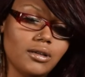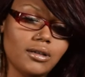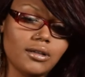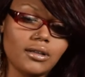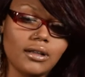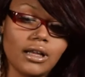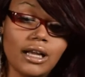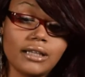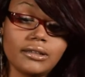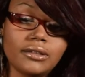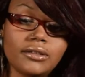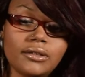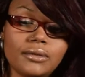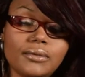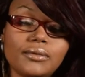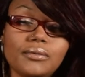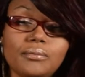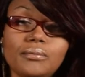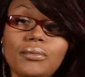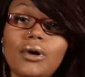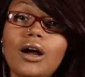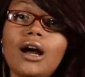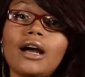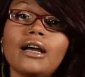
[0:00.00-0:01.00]
That's
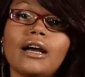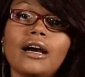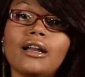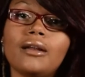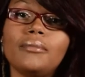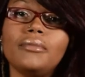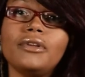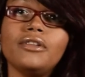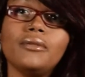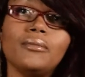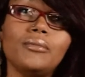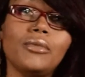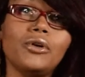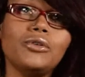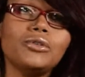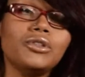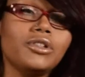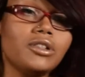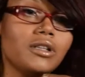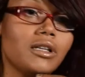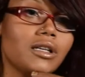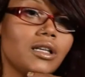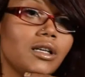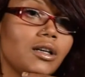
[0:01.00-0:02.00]
probably got to be the
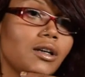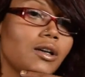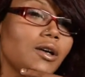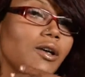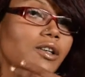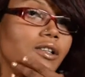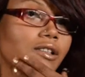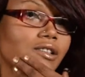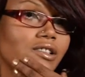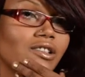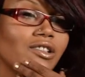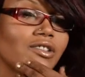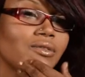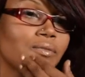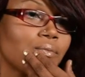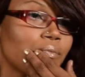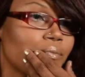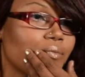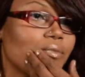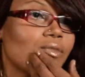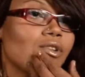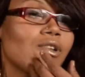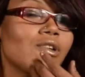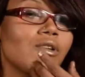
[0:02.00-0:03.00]
most
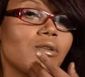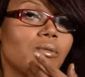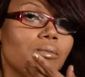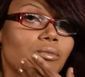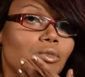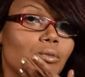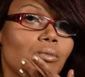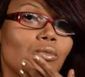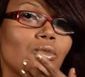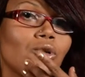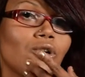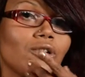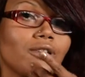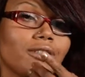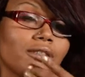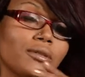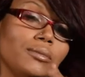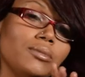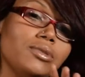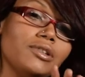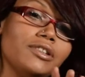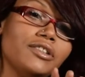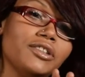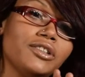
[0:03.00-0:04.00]

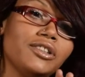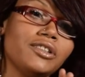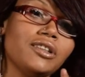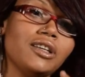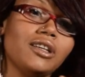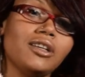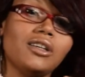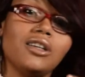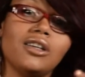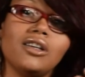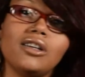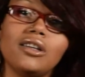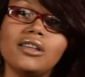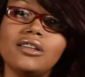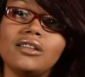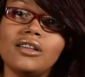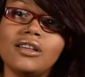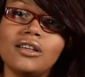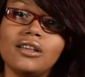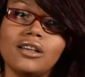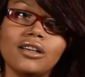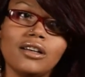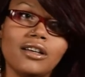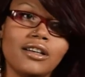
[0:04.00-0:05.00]
memorable
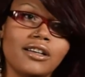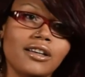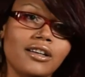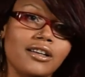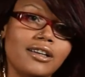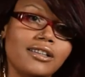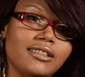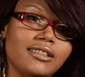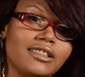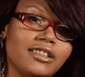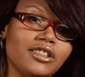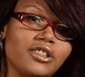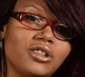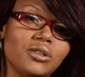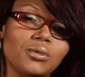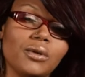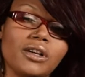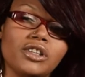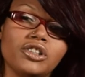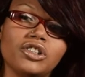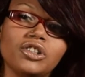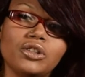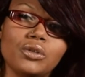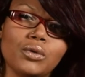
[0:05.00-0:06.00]

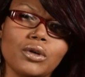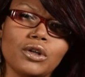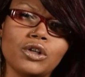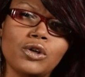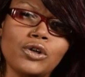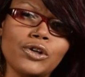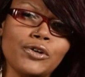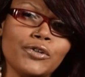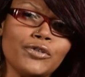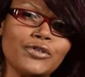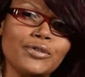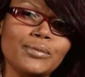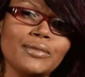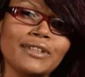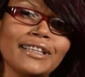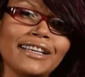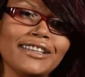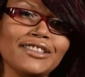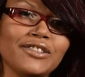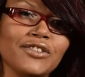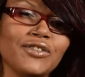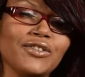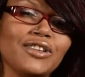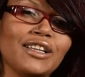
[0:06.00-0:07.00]
situation to occur for me
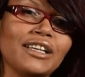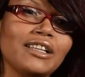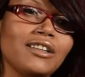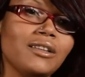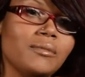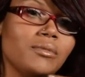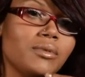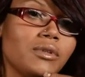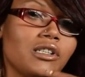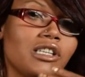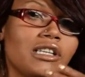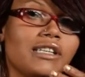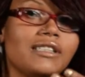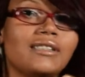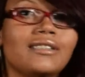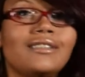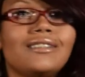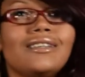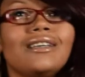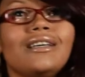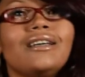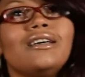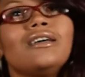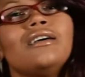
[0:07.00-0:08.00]
as of lately, because
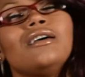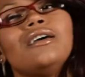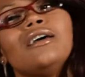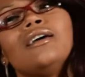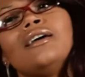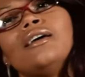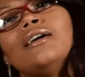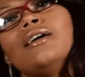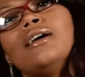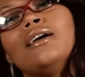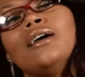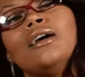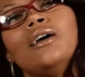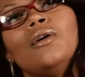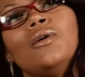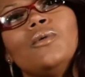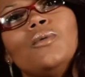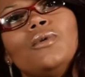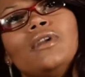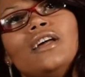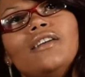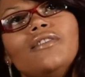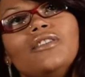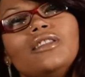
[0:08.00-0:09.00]

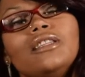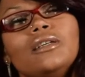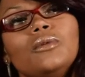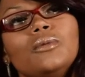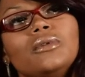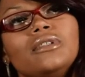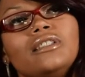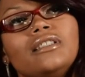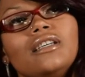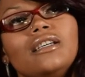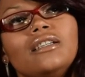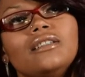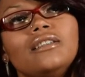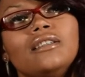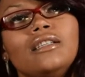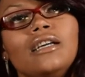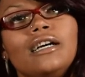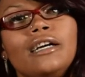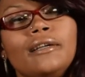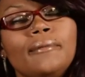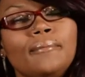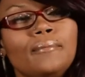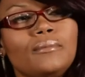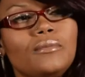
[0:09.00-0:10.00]
when everything was said and
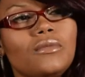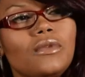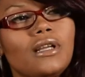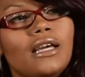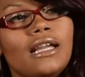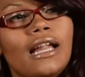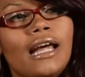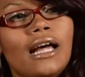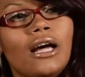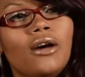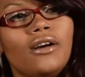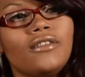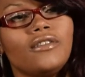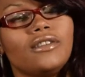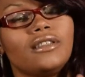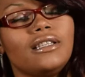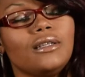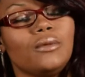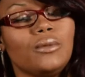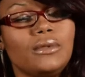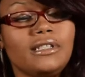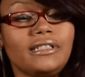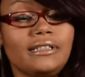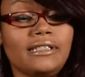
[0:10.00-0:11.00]
done and how everything
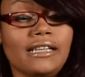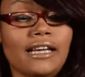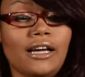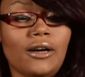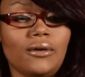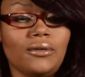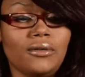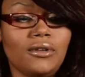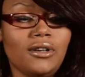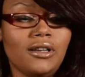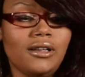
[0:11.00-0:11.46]
went down,